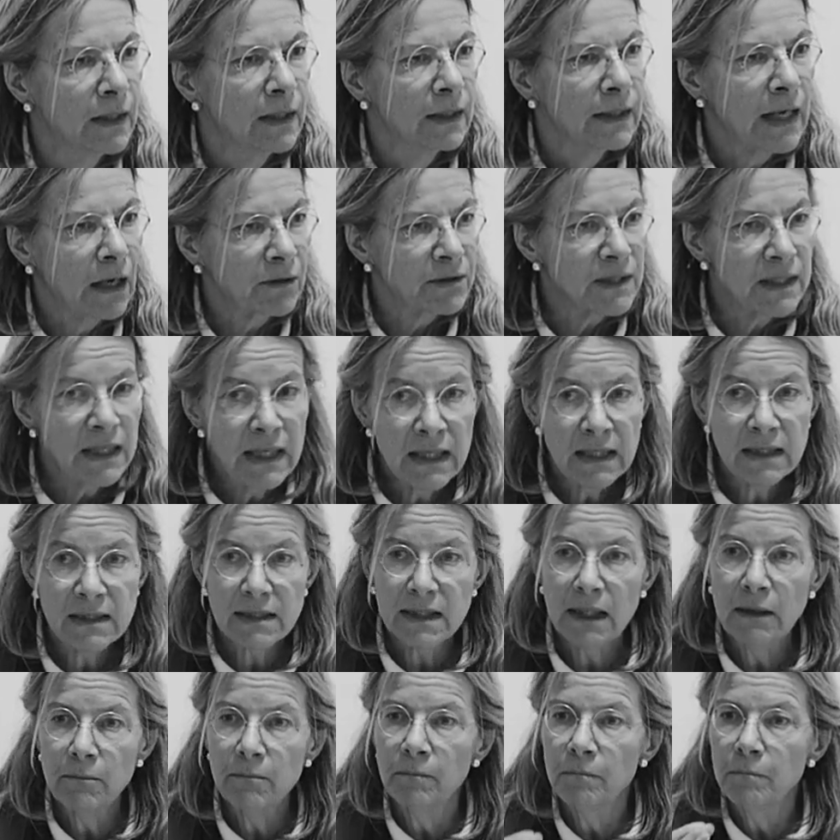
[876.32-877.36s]
Now, it's
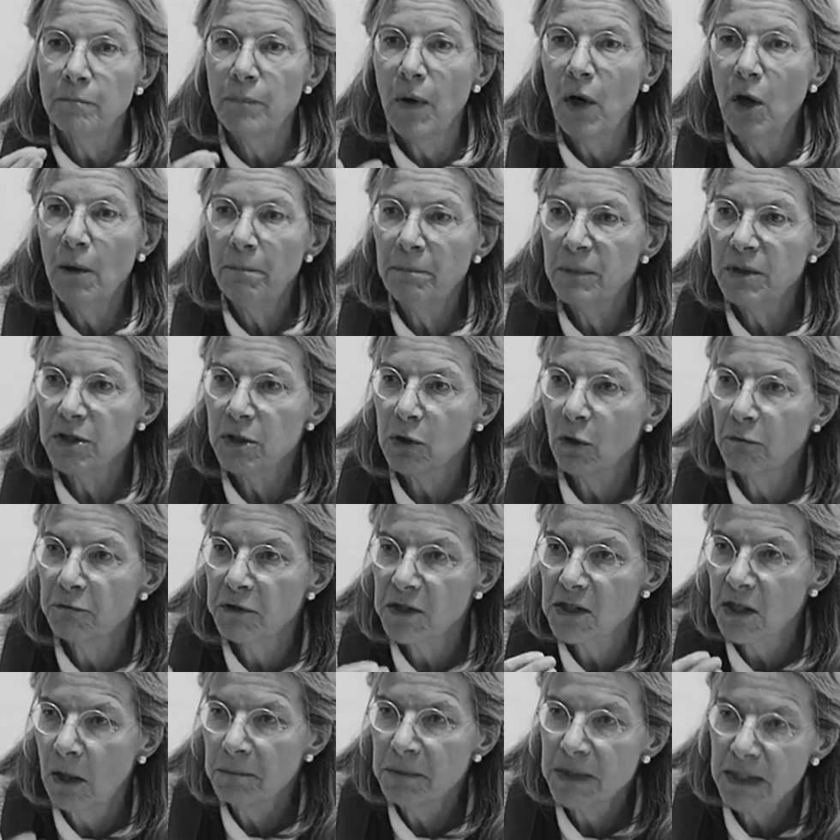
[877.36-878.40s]
in purpose of
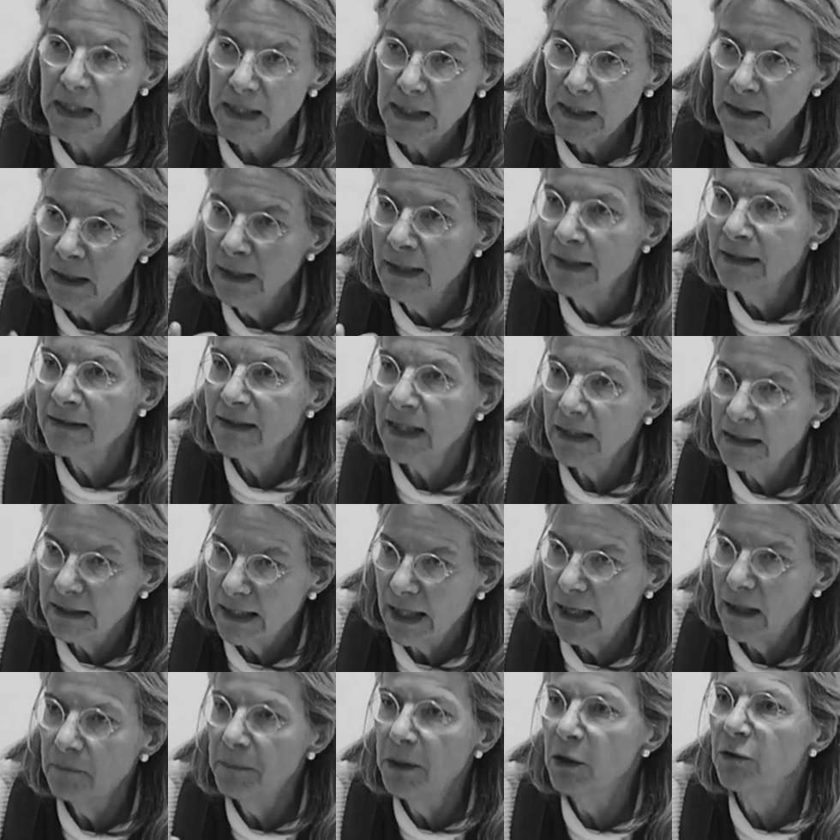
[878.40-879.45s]
something that
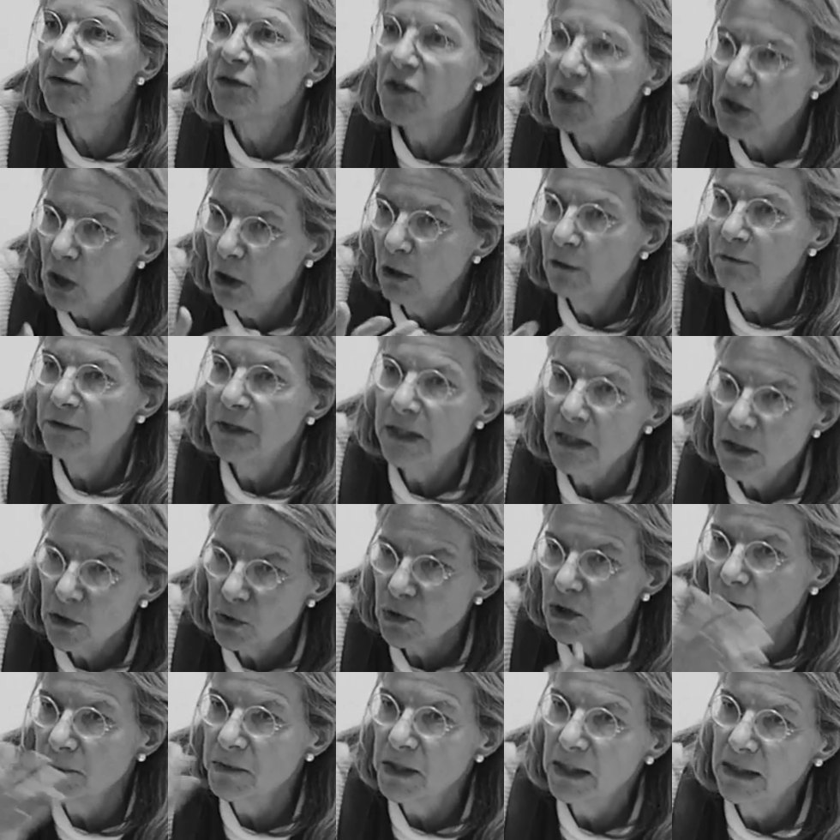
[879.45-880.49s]
can be of service to
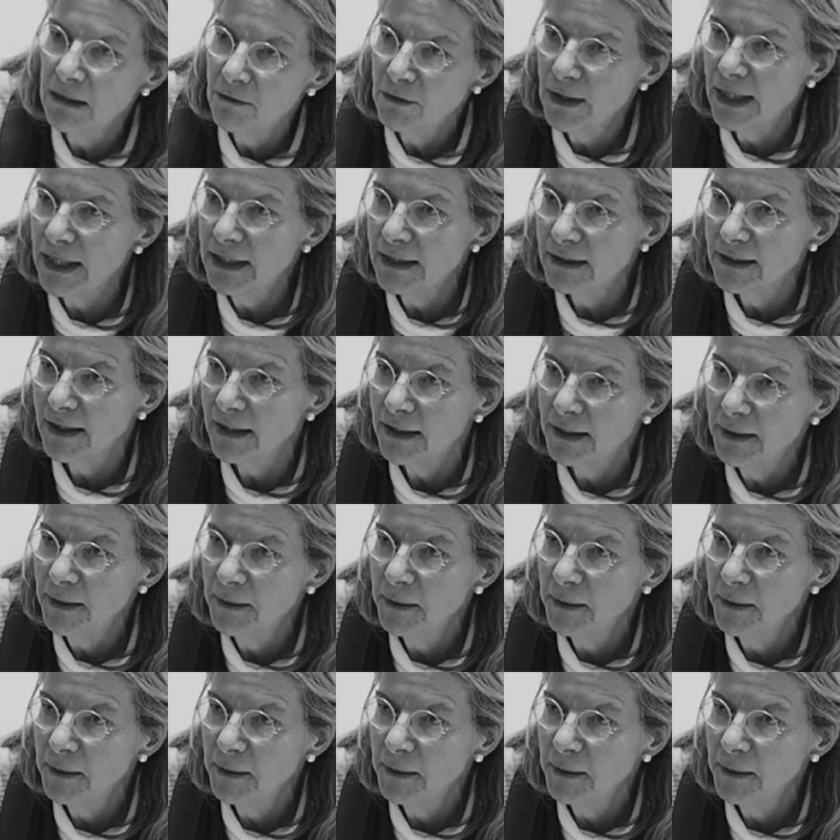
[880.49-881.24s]
something greater.